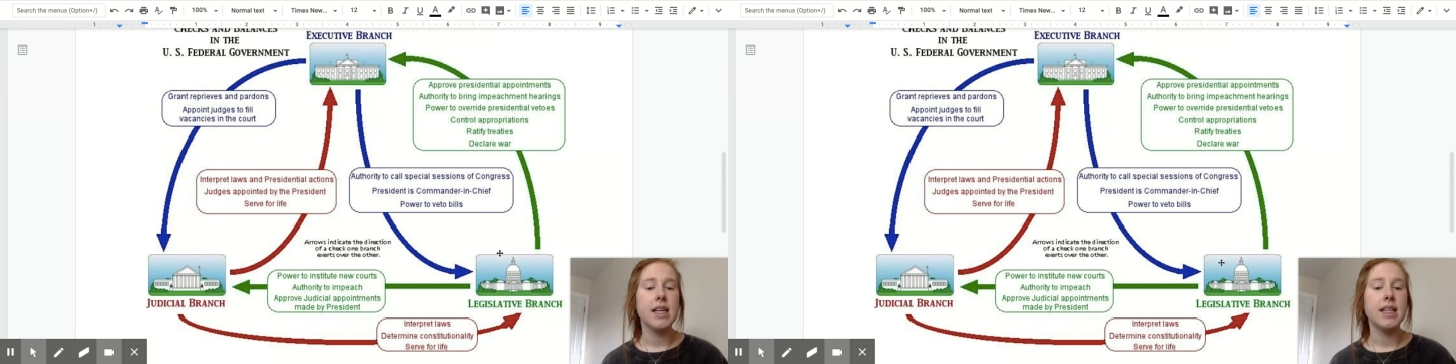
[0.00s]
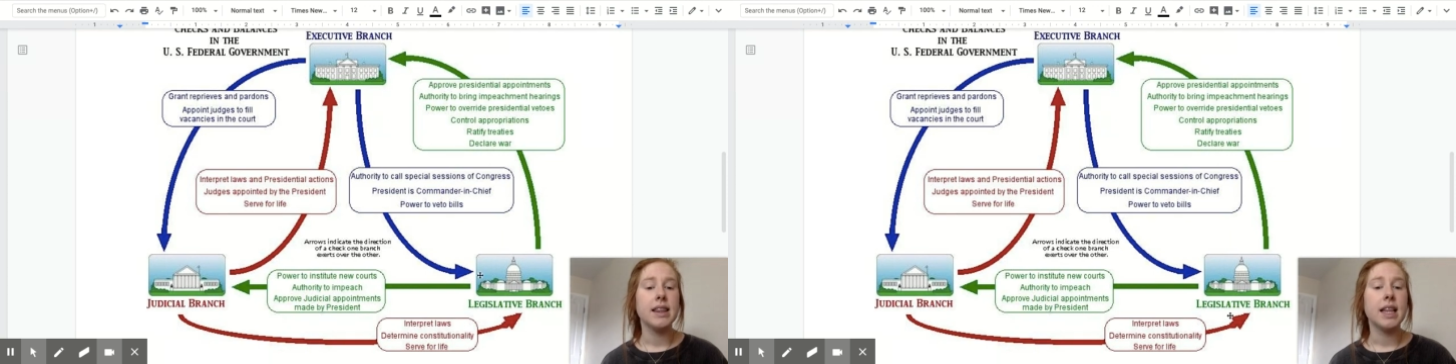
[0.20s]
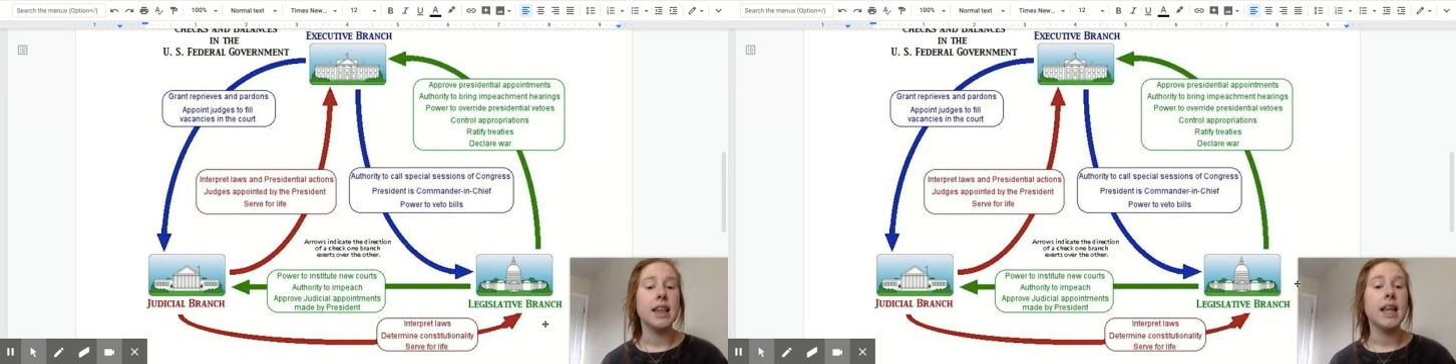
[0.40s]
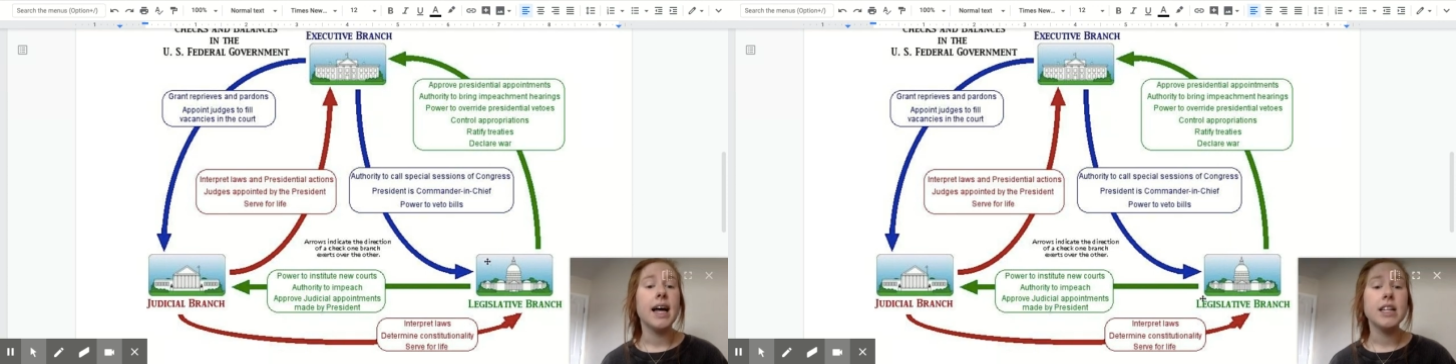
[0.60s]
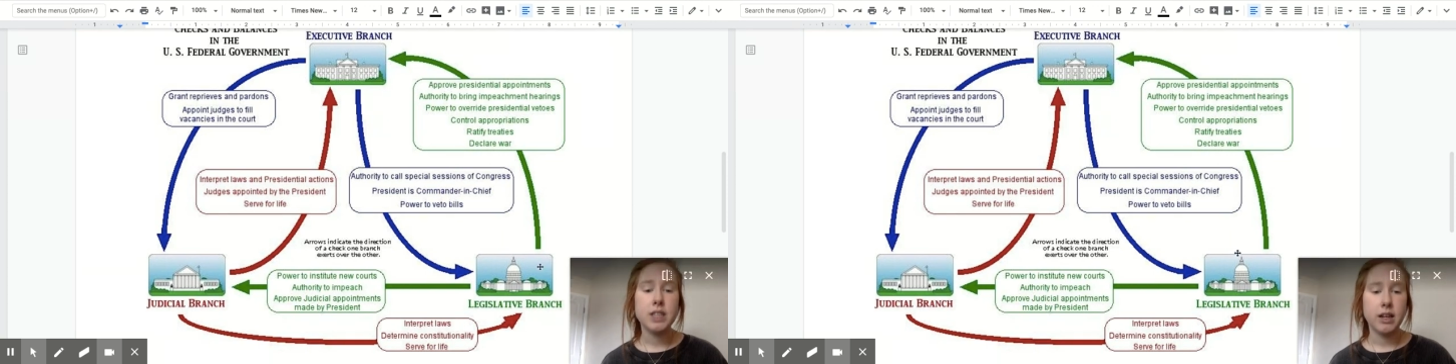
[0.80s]
the
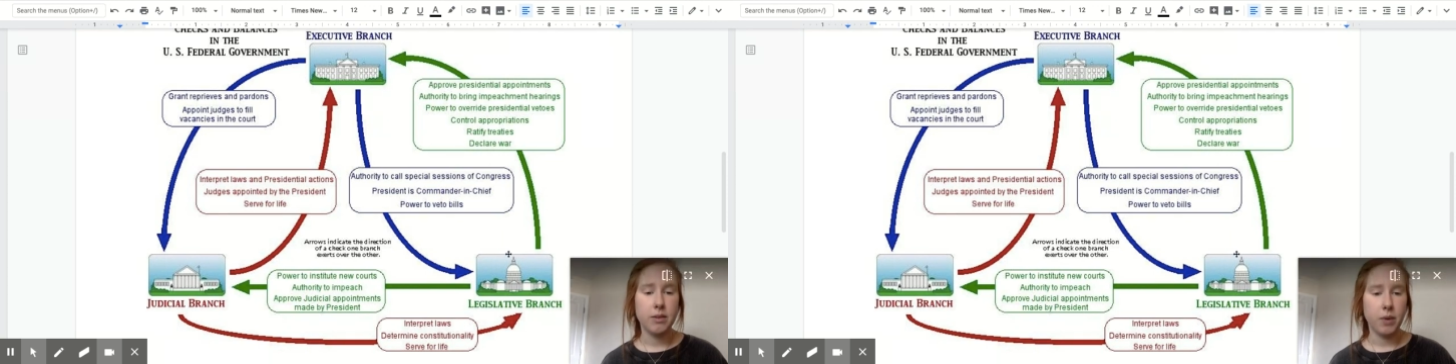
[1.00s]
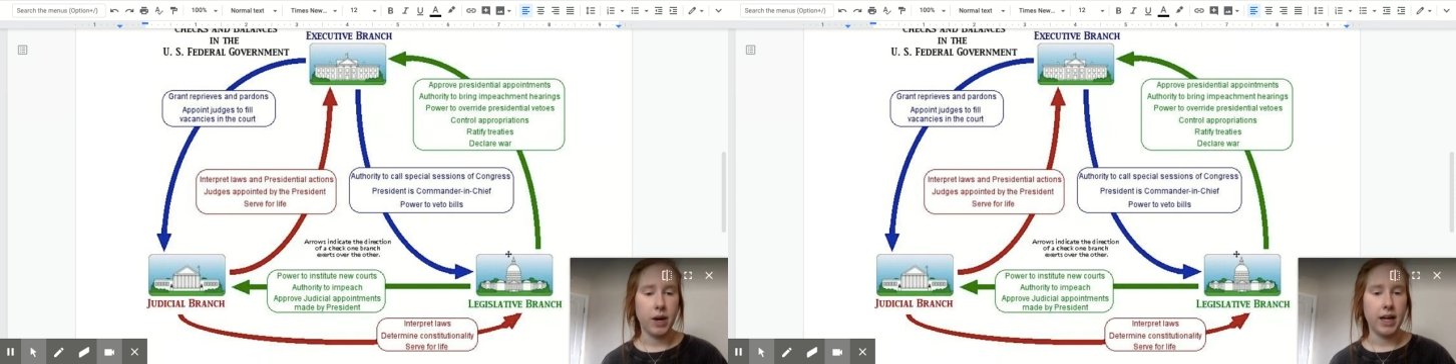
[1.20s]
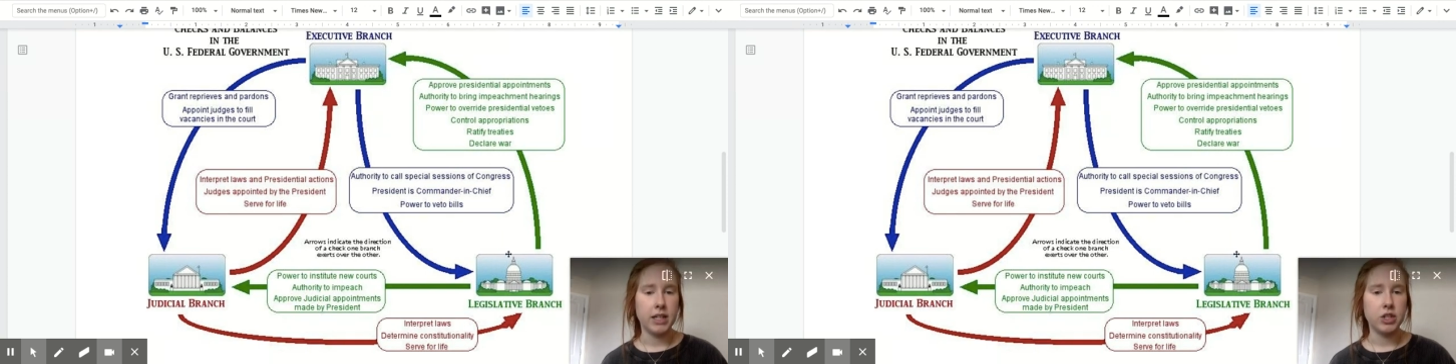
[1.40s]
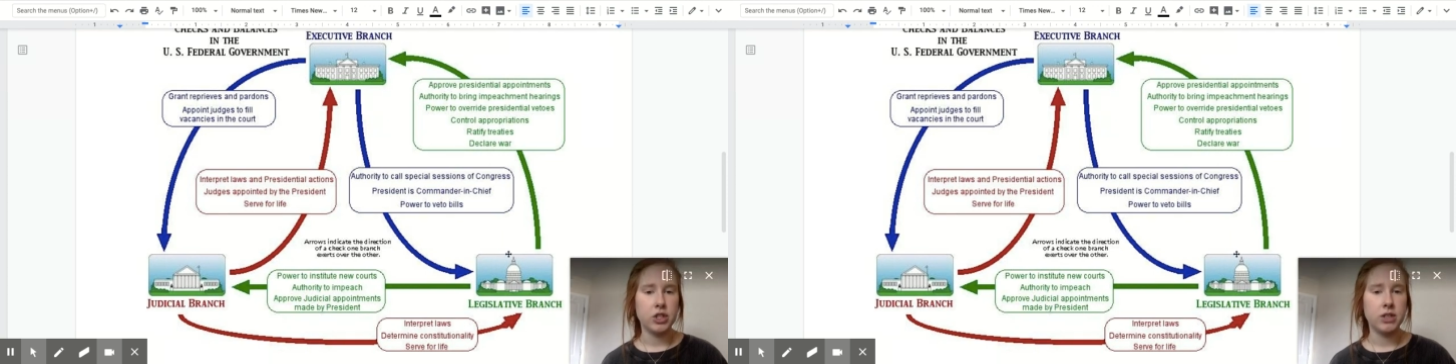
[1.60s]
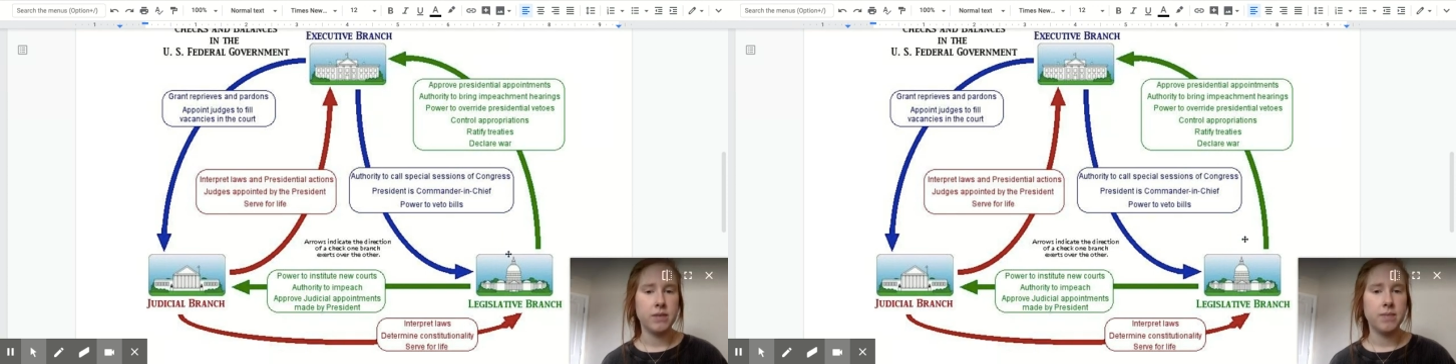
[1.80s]
legislative
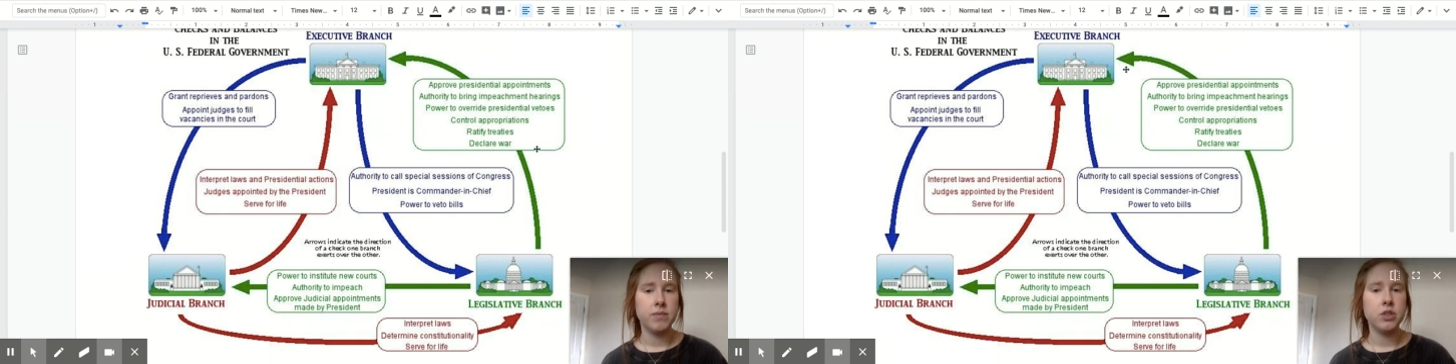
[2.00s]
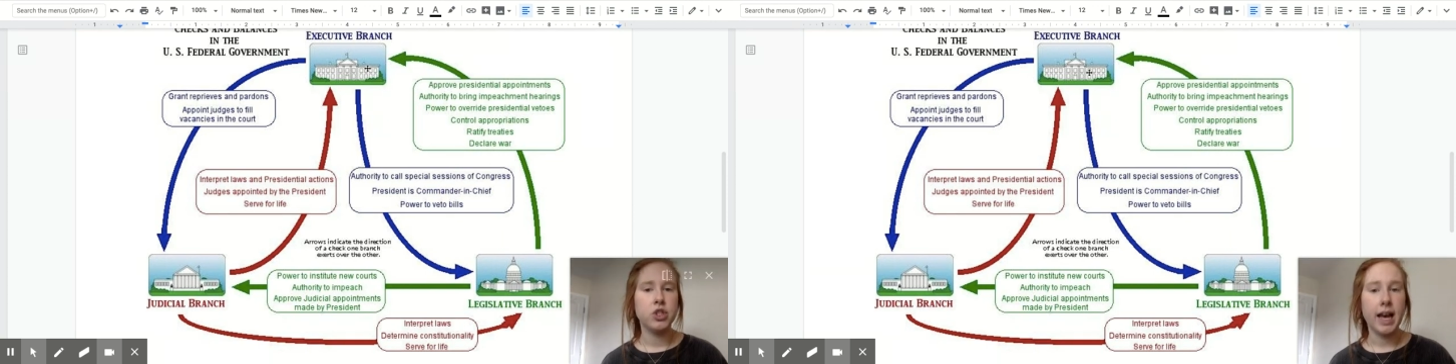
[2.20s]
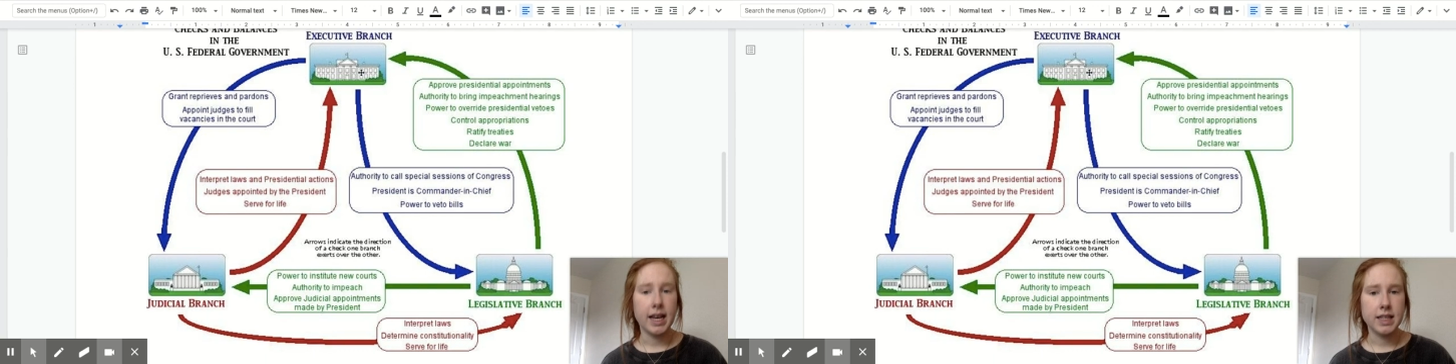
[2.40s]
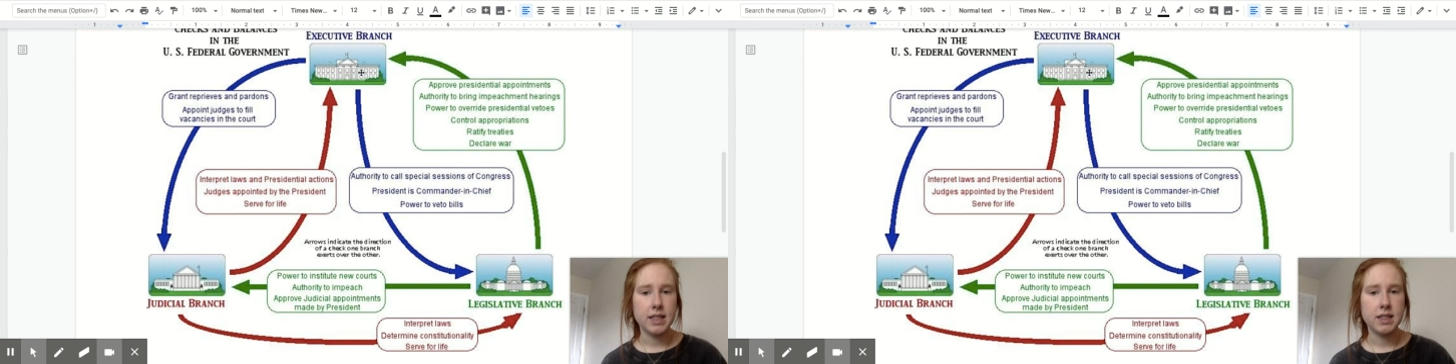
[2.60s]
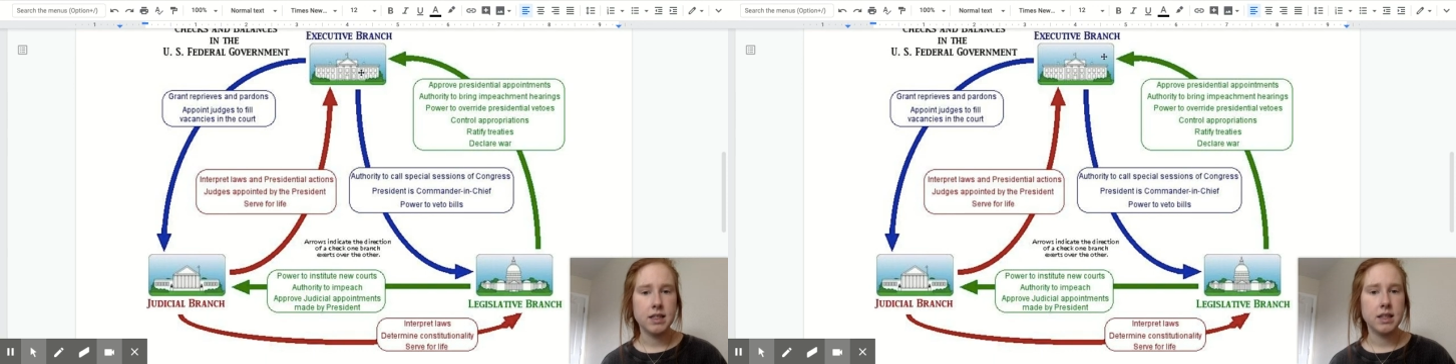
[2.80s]
branch
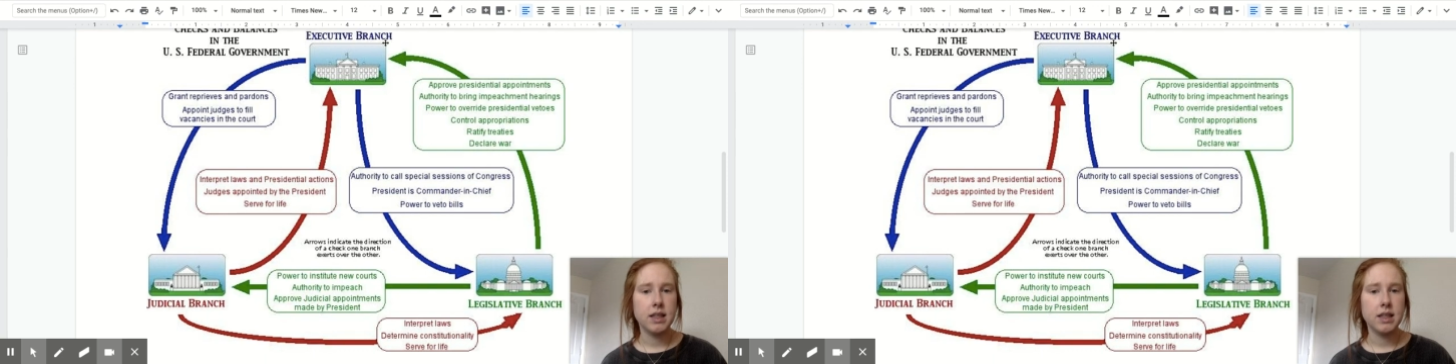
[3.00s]
checks